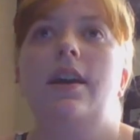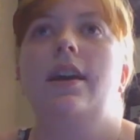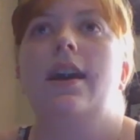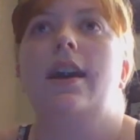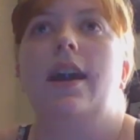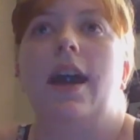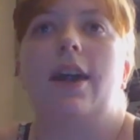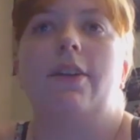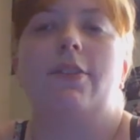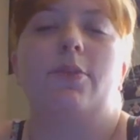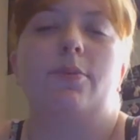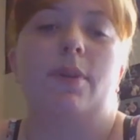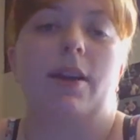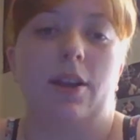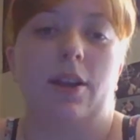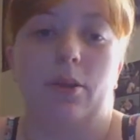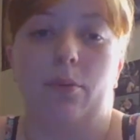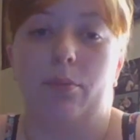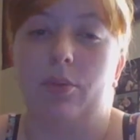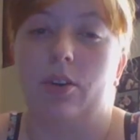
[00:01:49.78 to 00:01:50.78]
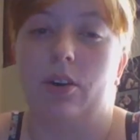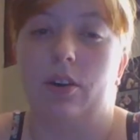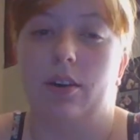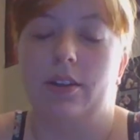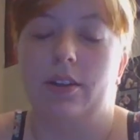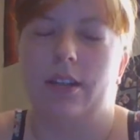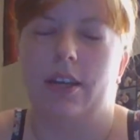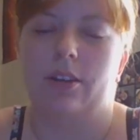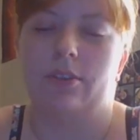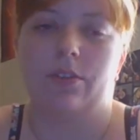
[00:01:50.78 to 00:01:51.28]
having my hair
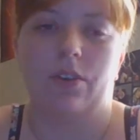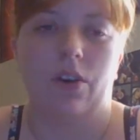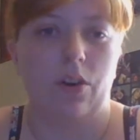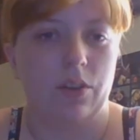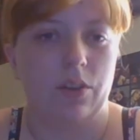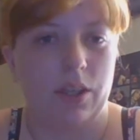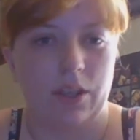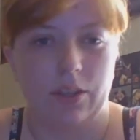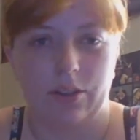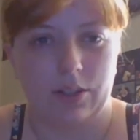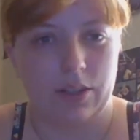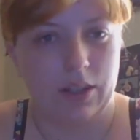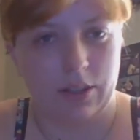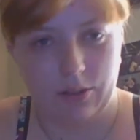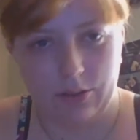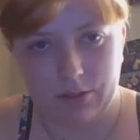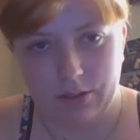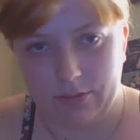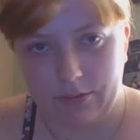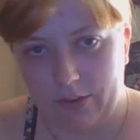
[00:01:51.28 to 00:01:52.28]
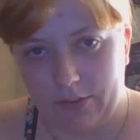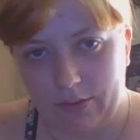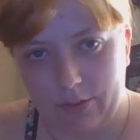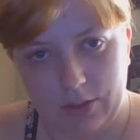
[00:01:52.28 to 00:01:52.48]
blonde out of all the other colors I've ever